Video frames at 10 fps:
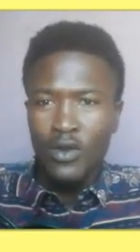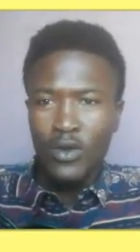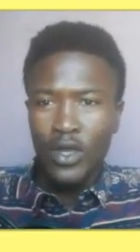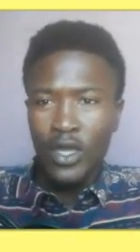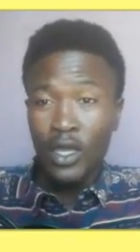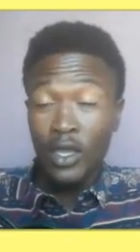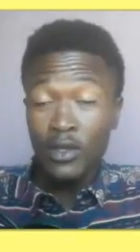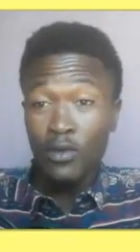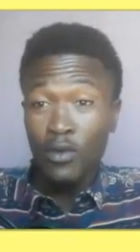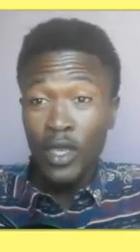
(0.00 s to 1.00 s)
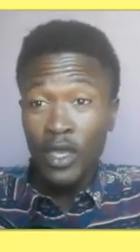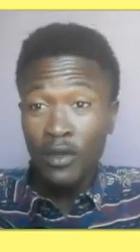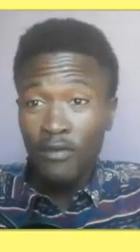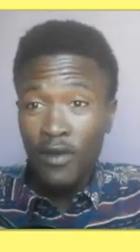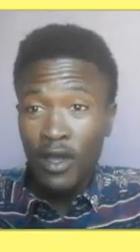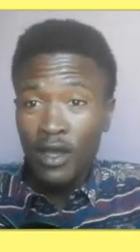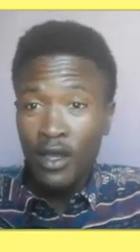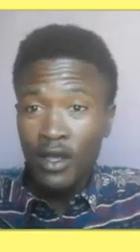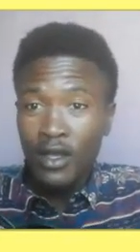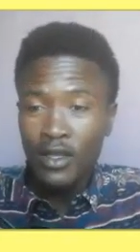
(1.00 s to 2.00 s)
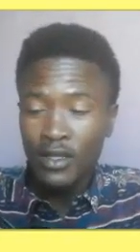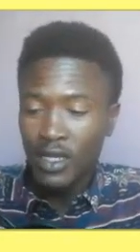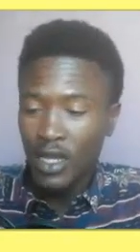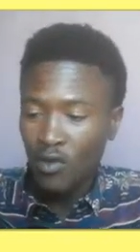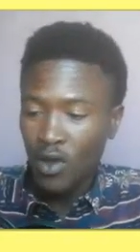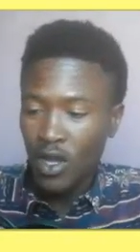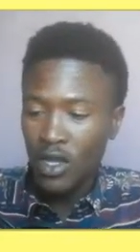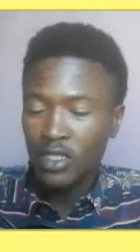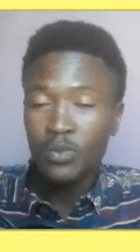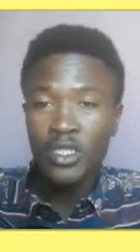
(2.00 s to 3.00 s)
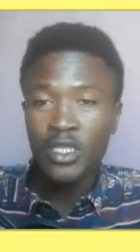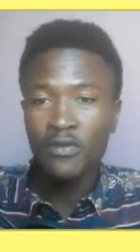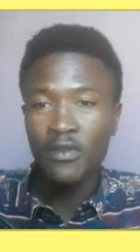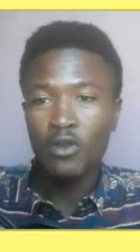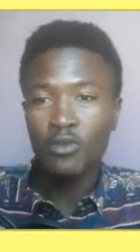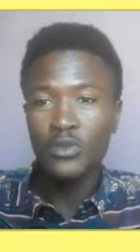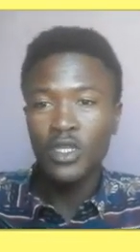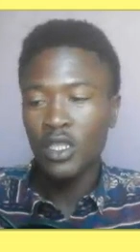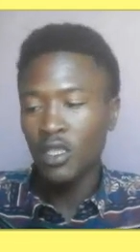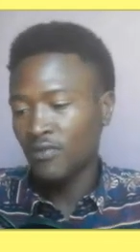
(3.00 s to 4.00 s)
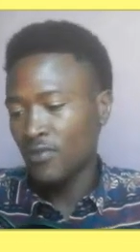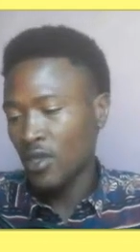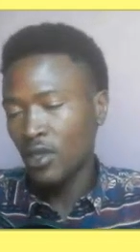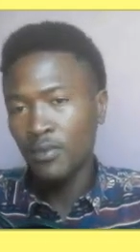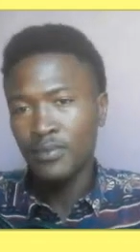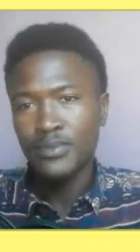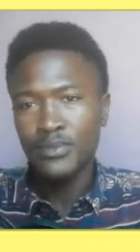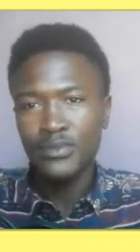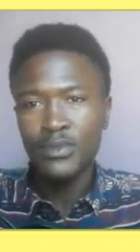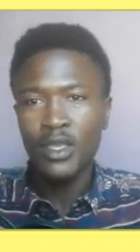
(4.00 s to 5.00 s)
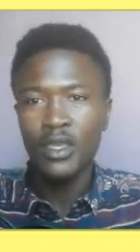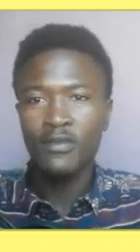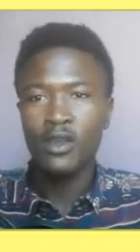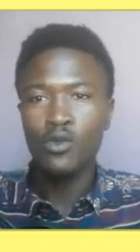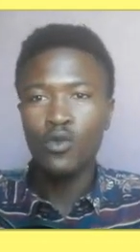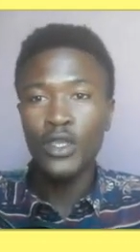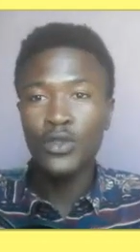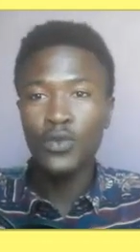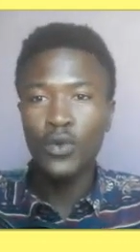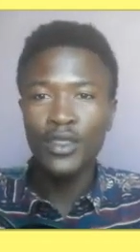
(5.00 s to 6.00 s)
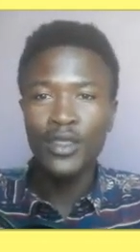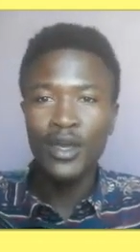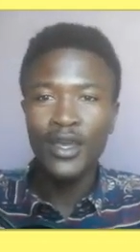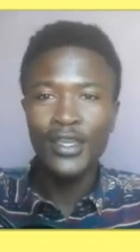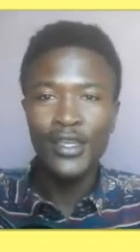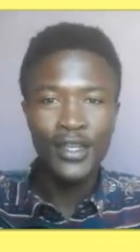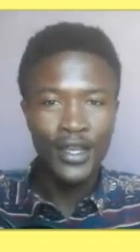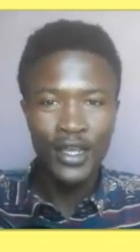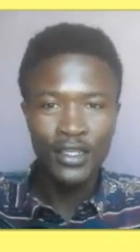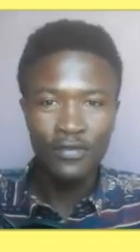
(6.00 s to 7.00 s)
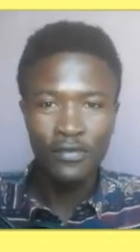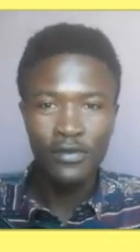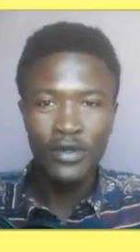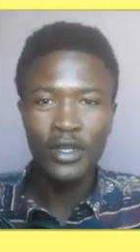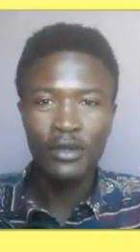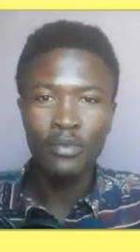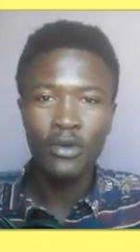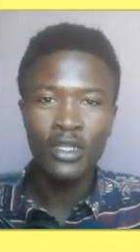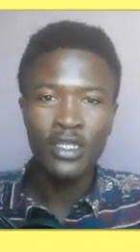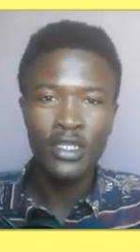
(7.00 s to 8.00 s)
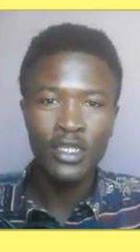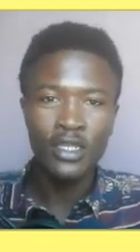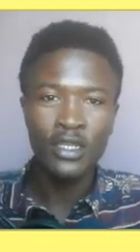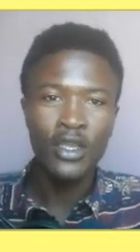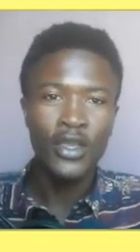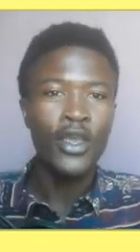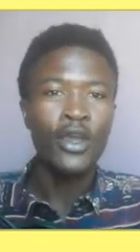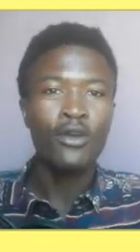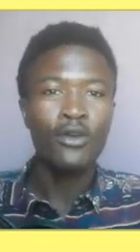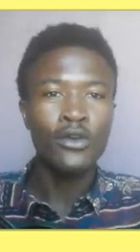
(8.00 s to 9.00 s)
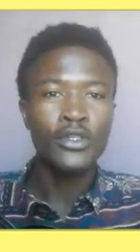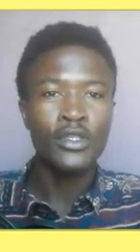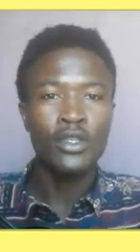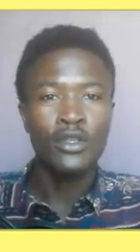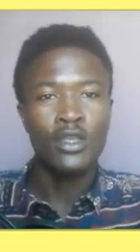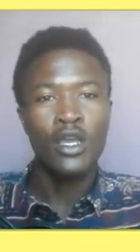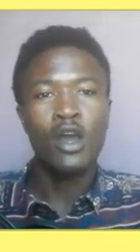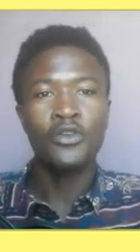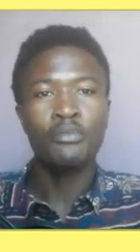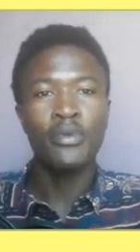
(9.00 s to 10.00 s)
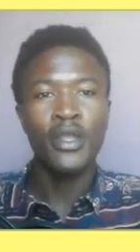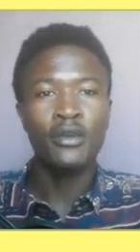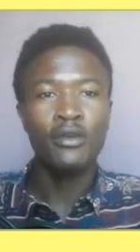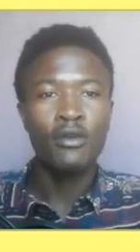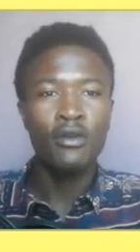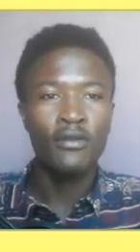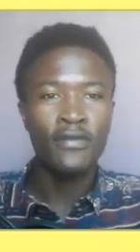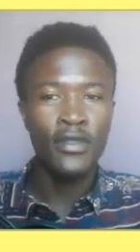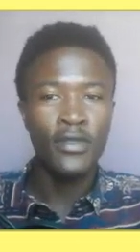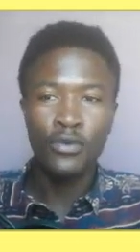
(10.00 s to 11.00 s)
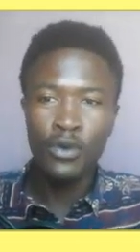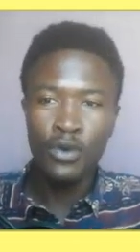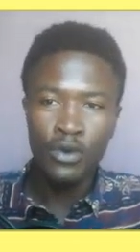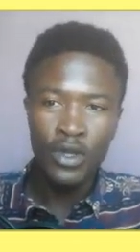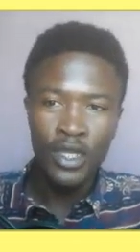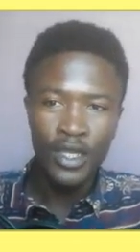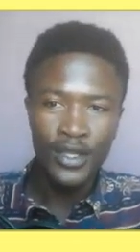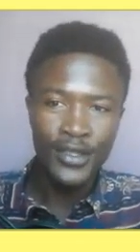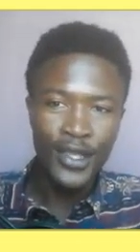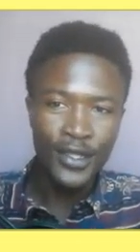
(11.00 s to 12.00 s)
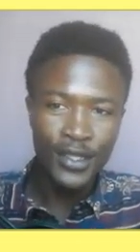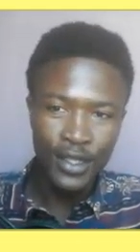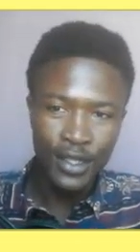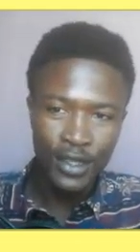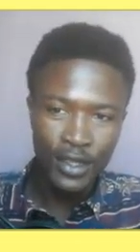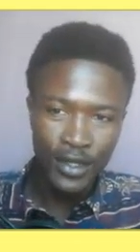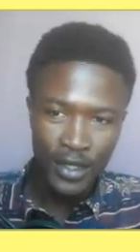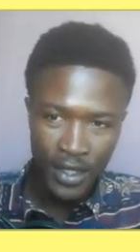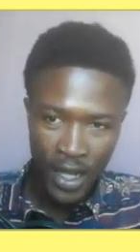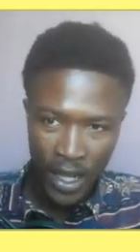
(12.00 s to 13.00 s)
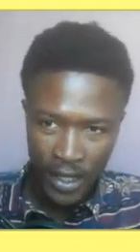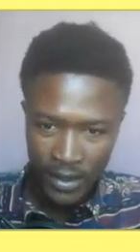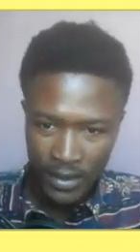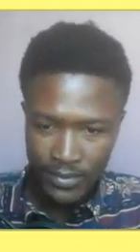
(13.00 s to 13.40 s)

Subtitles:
Okay, we have our specific objective there. Evaluate whether Hitler's foreign policy caused the outbreak of the war in 1939.